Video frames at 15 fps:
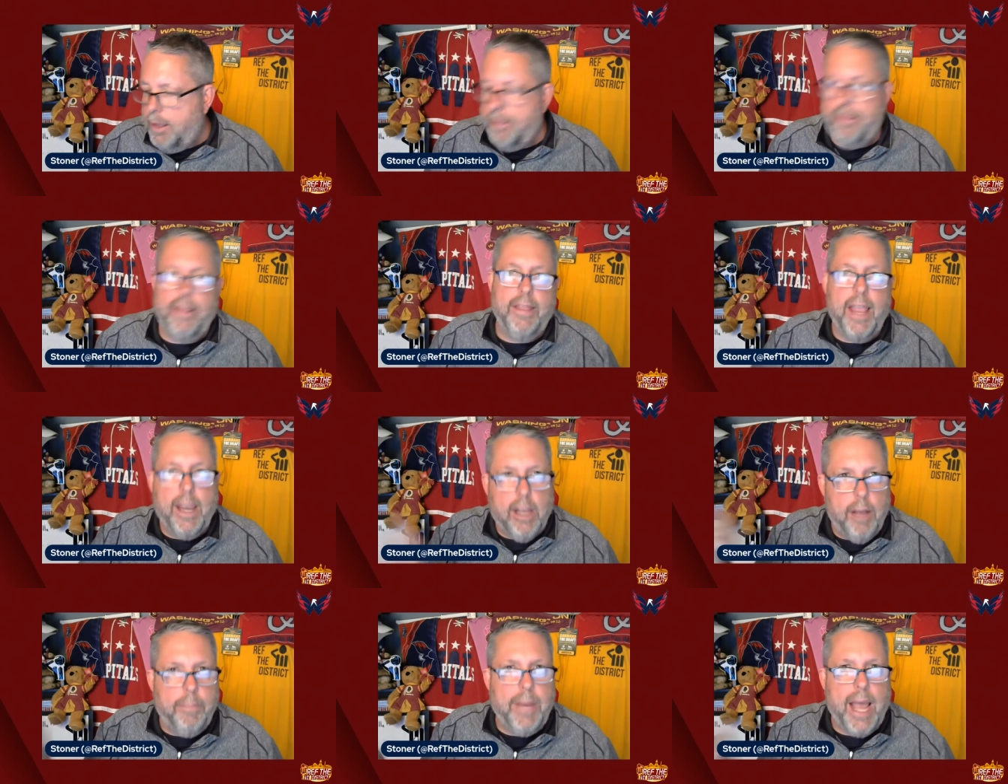they
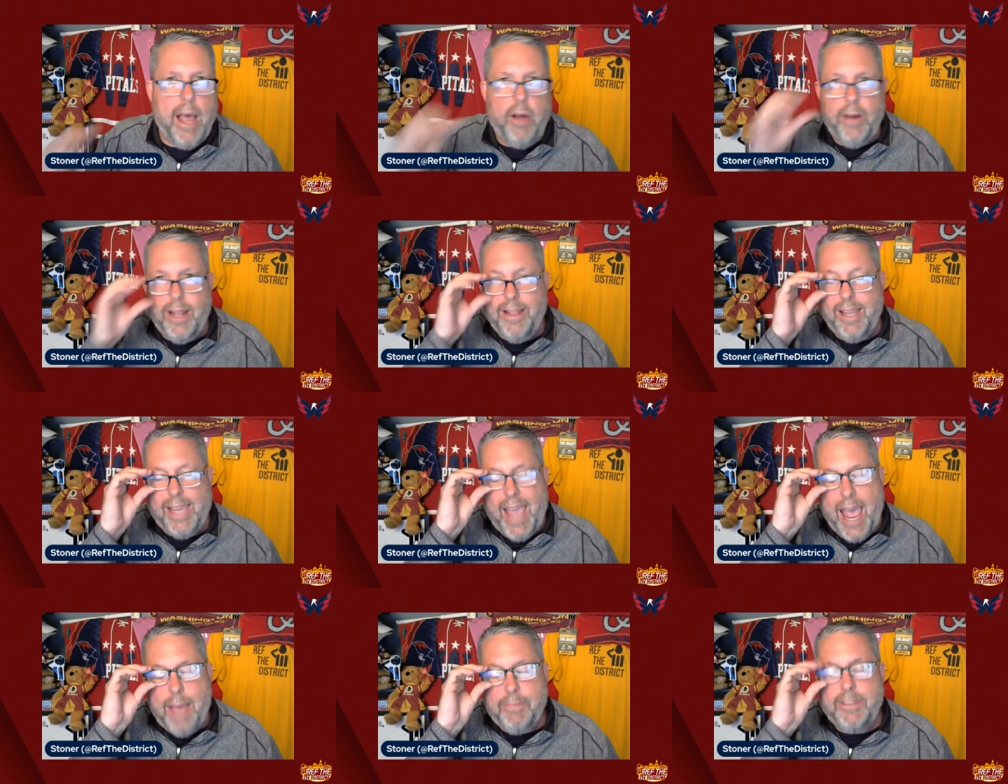come down and the
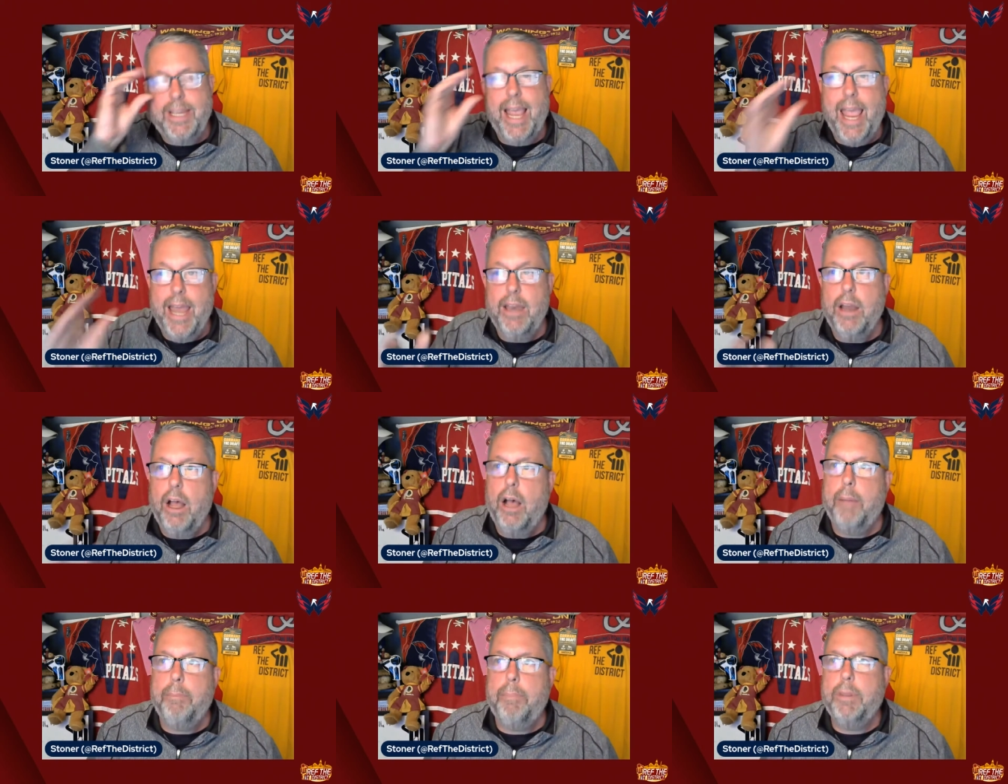Caps end
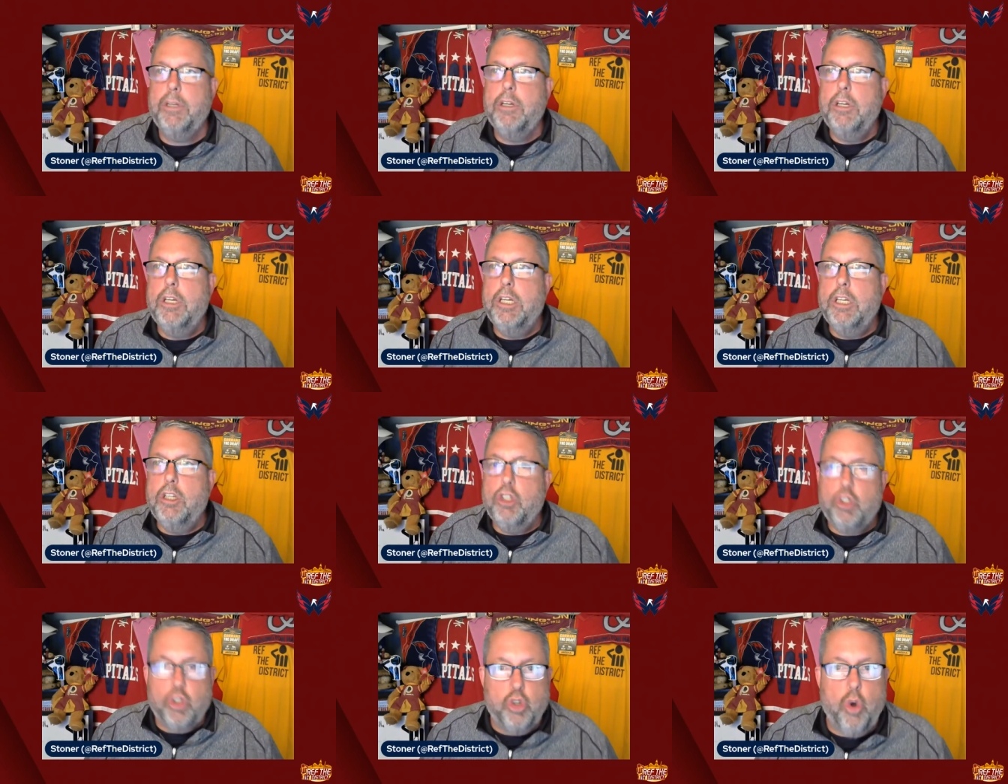up
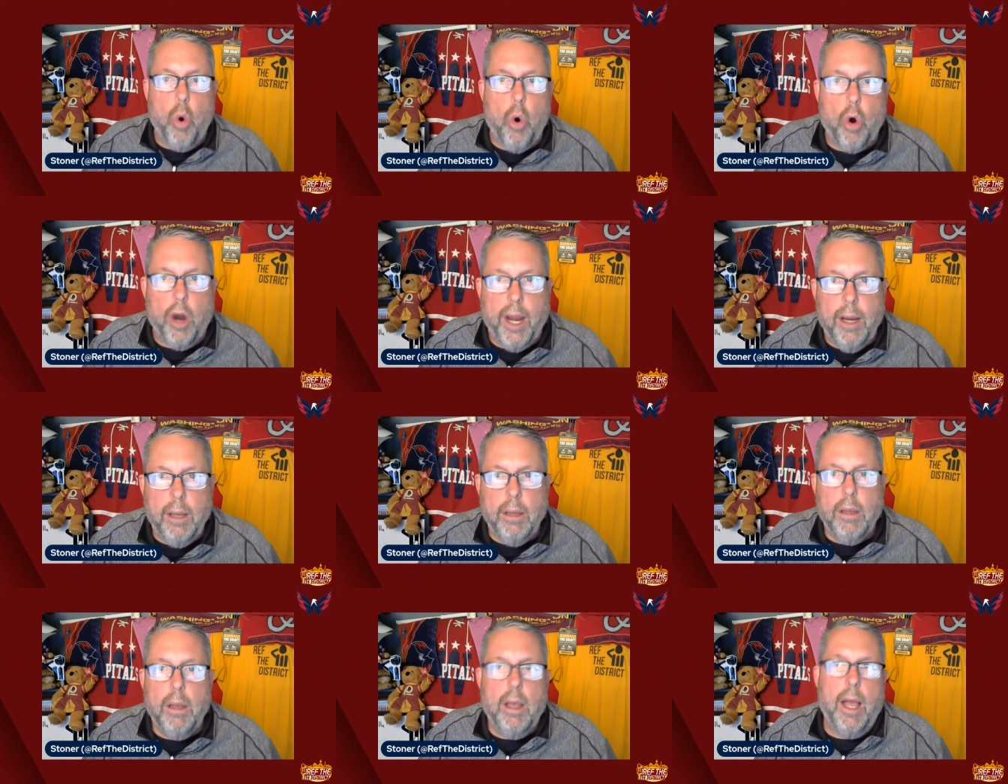scoring
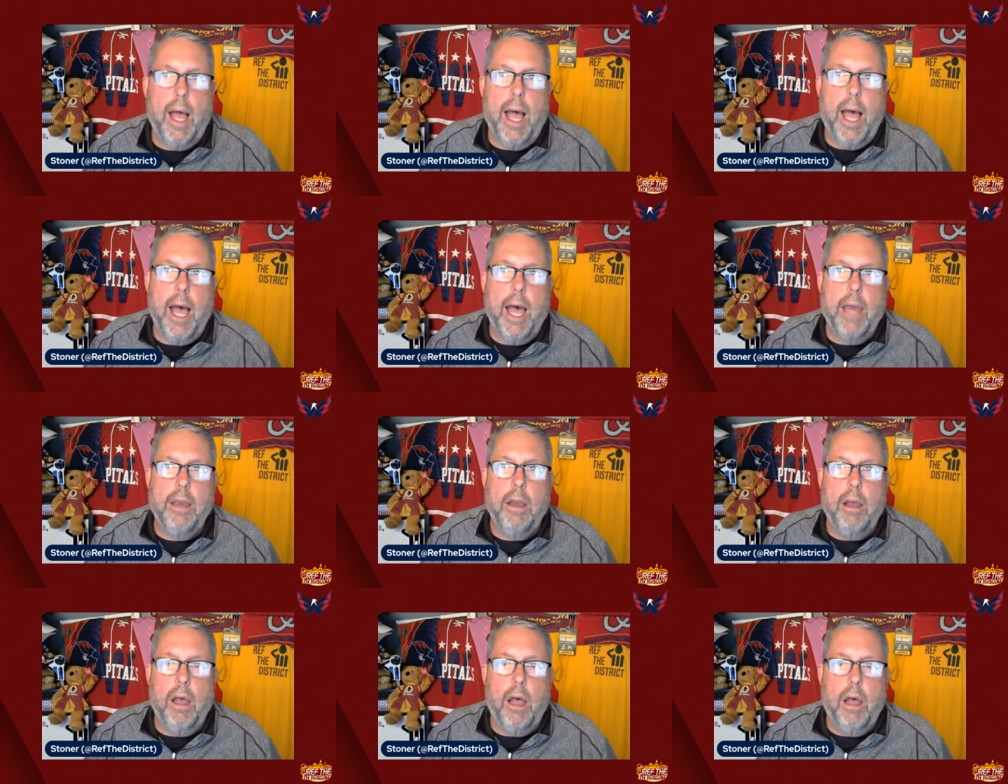
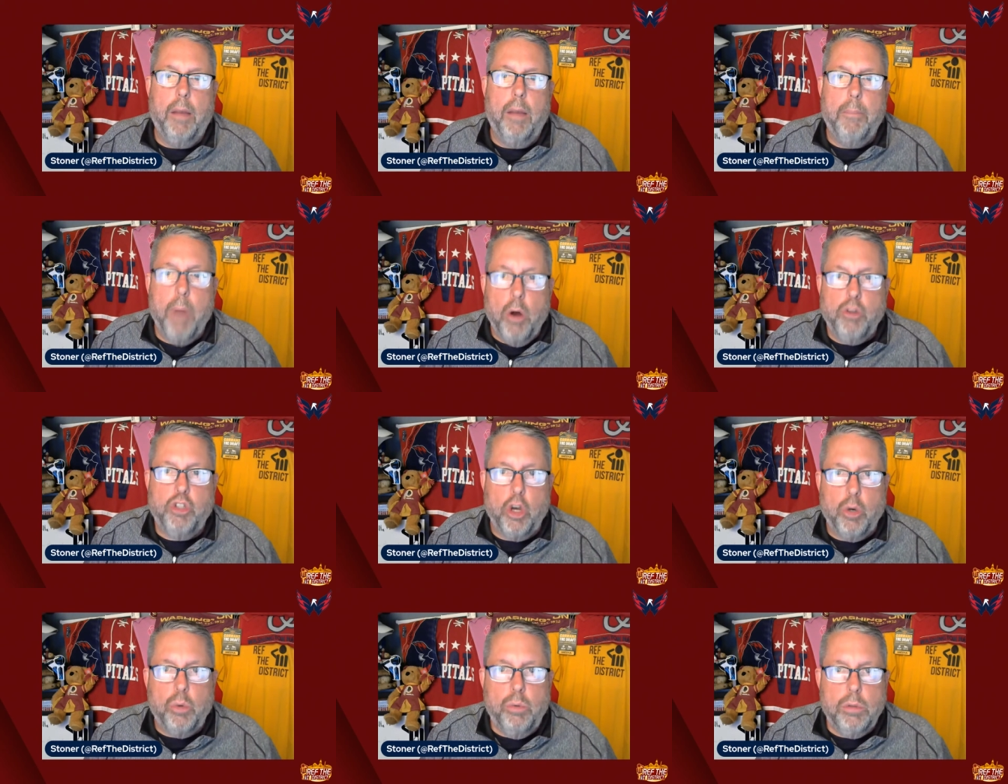on
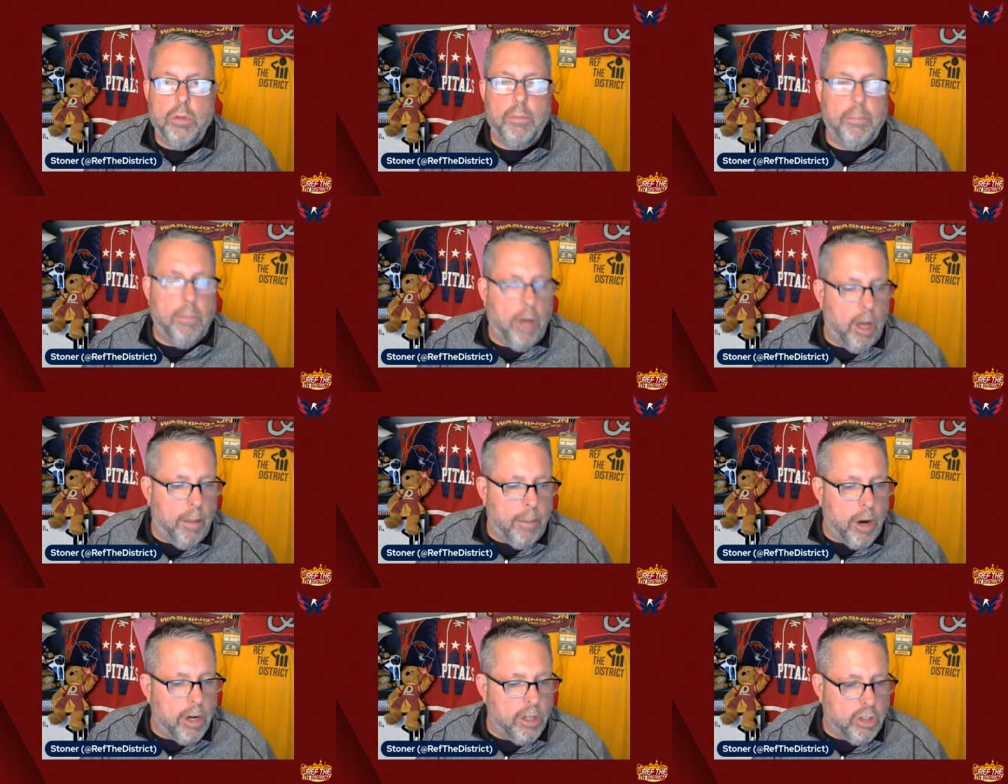Mojo,
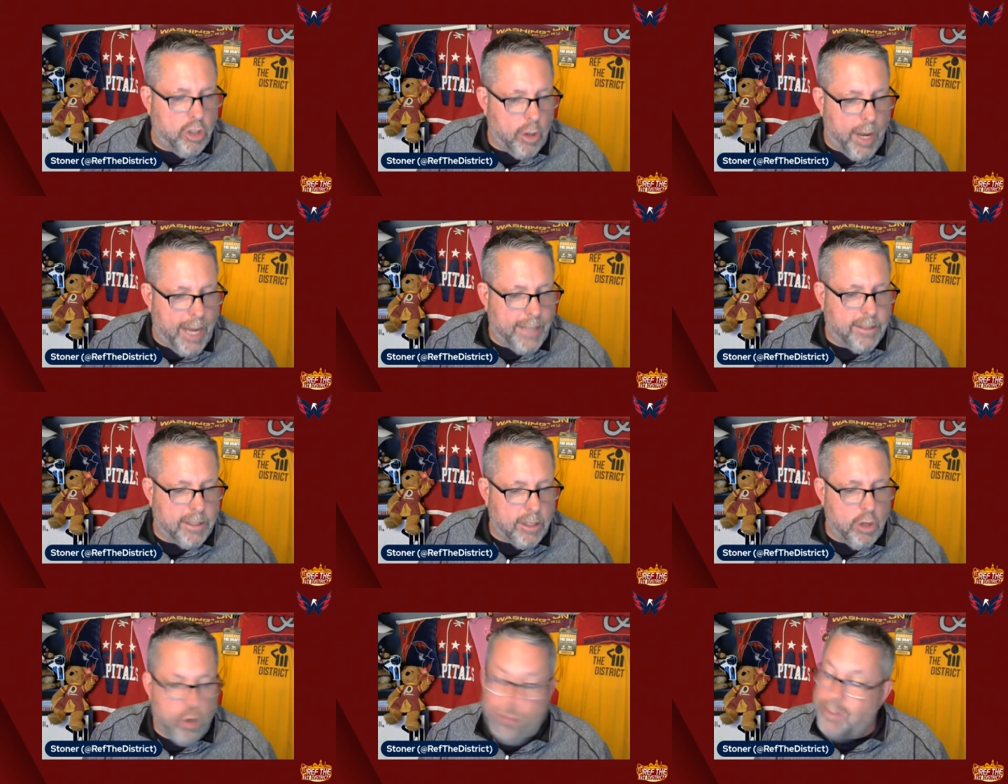Marcus
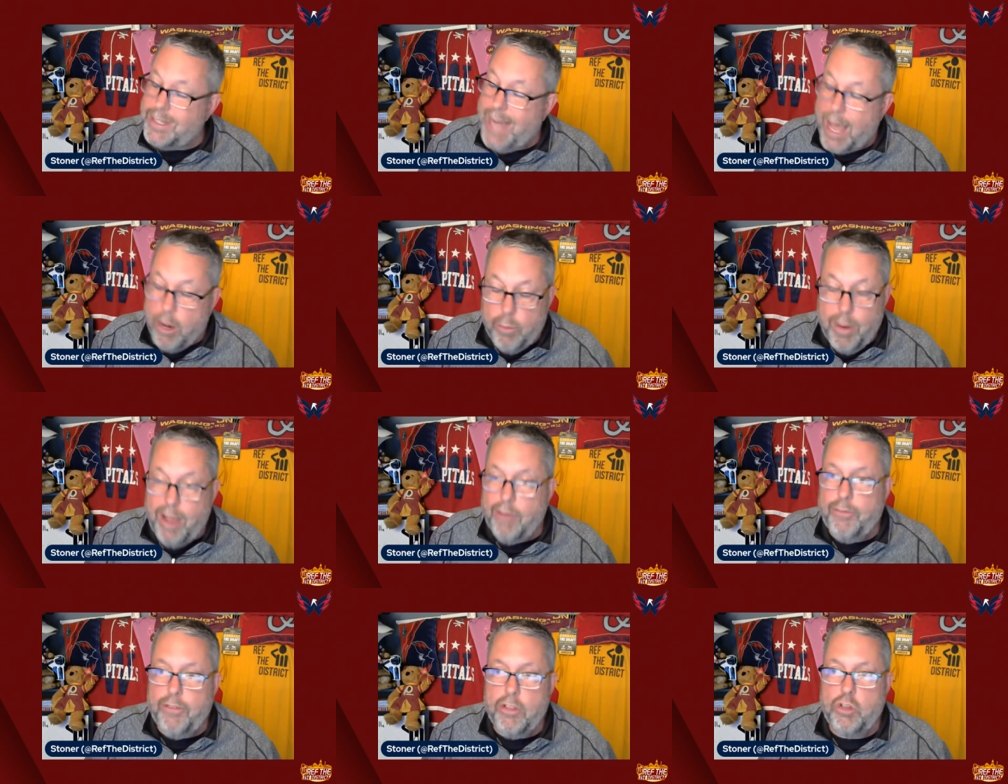Johansson, who was not
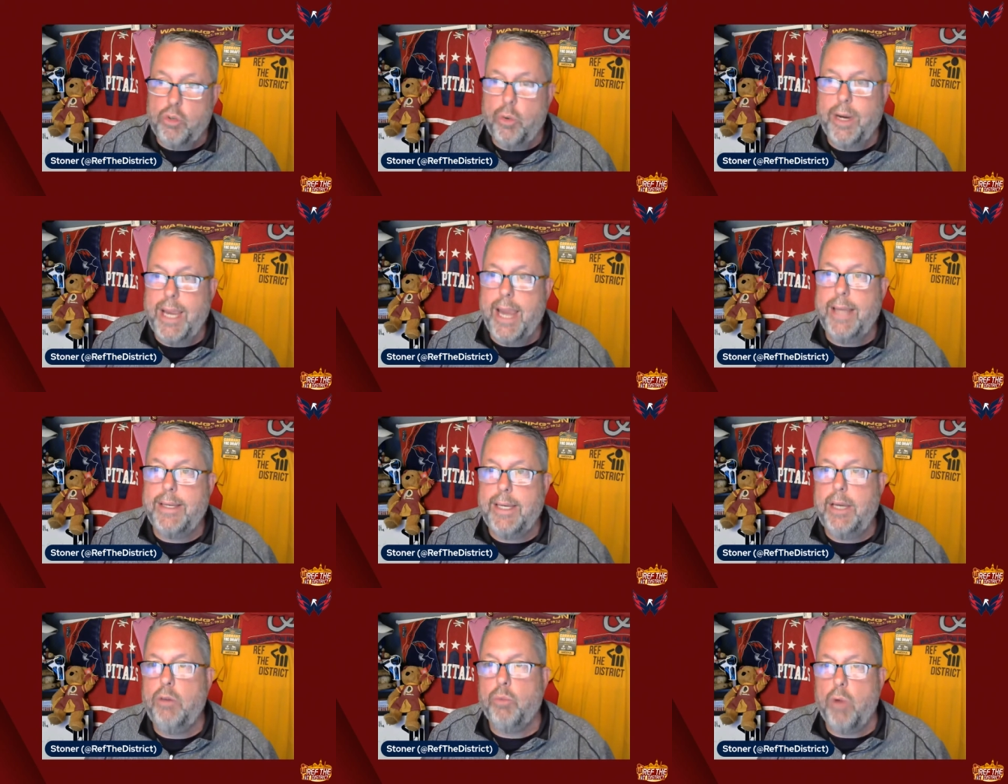around for the
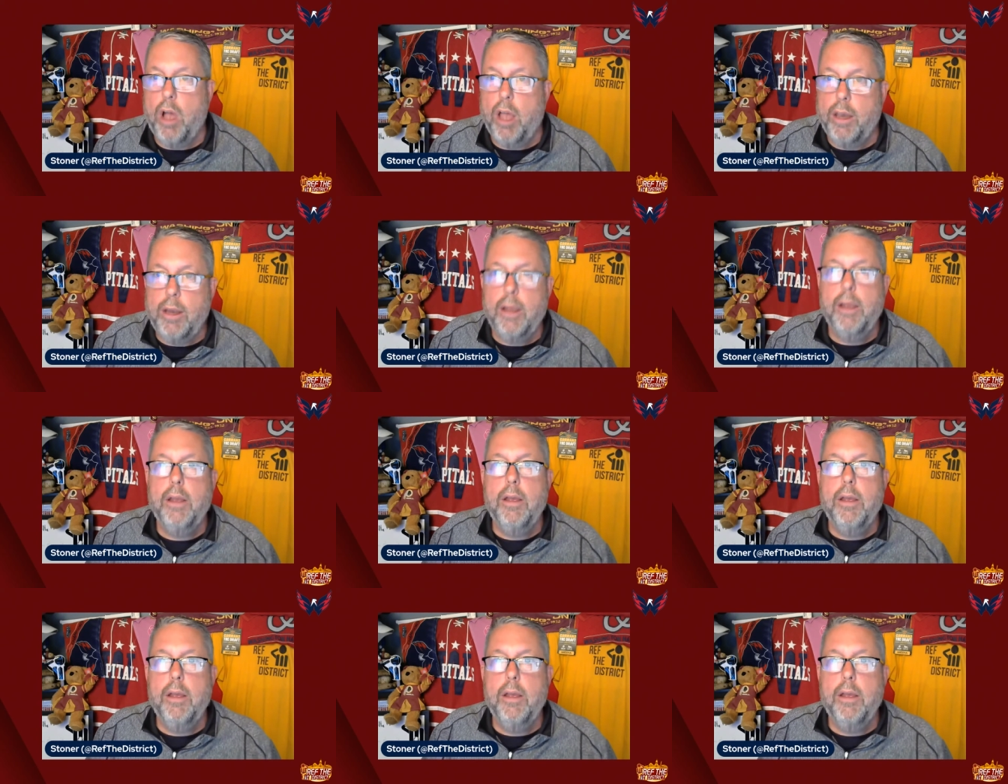2018 run.